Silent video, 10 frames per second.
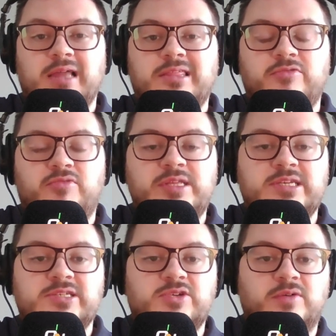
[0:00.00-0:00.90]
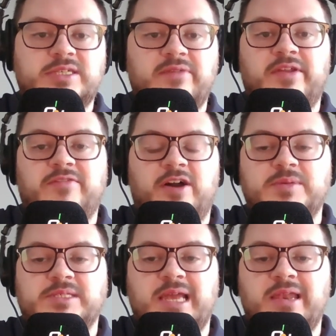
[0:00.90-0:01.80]
I think Rydz at sort of
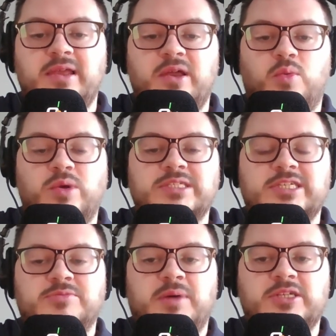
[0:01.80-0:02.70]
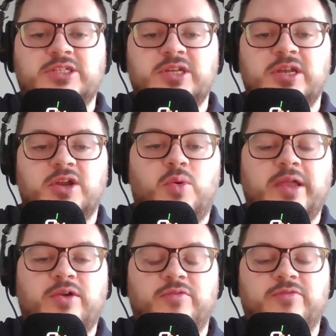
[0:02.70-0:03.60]
75% wins this match
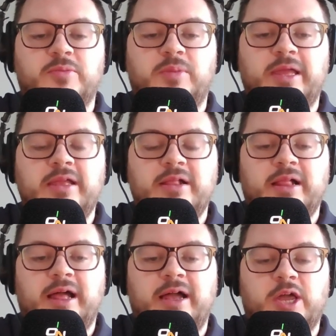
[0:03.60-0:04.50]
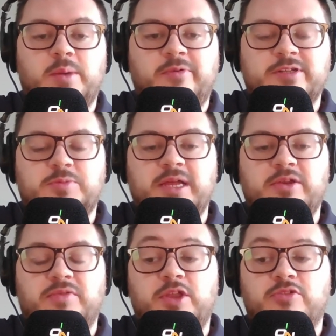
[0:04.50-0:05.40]
quite comfortably. Grbavac
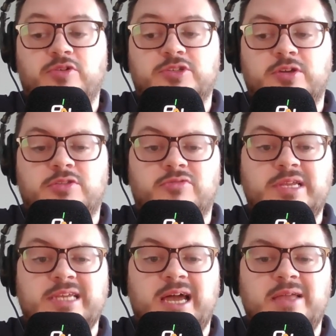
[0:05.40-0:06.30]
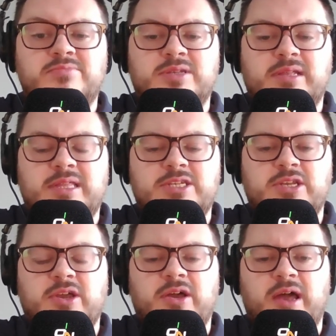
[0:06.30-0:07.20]
played on the Euro Tour 3 times
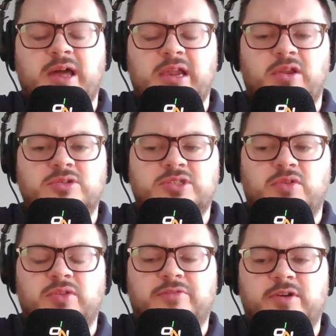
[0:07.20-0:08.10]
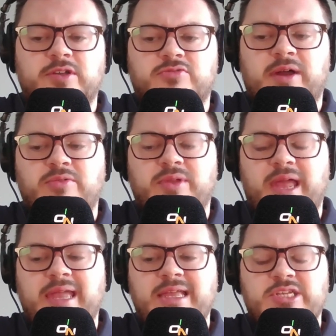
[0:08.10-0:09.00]
this year, lost on the first
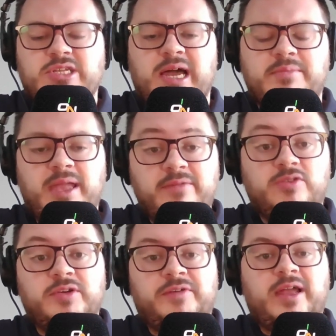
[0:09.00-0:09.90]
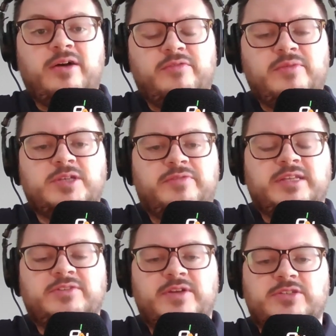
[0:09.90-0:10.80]
round each time. Gave a good account of himself
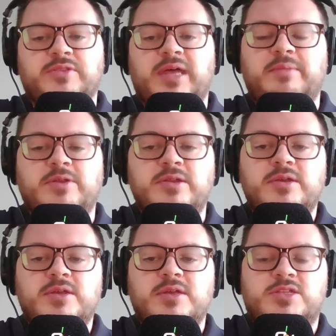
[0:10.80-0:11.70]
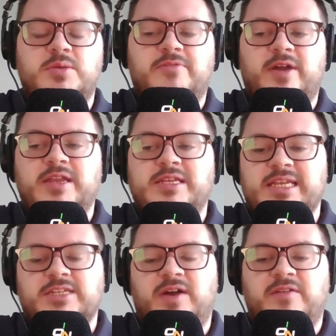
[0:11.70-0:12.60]
against Wessel Nijman, to be fair, in a
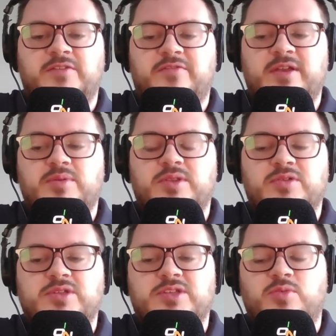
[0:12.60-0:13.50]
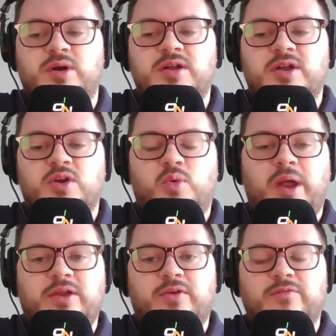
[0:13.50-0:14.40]
6-5 defeat, but the other two were
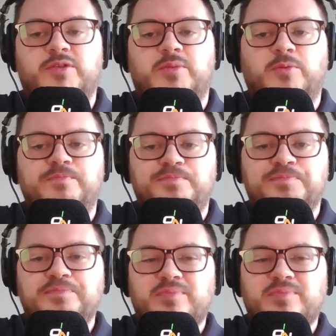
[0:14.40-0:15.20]
quite comfortable.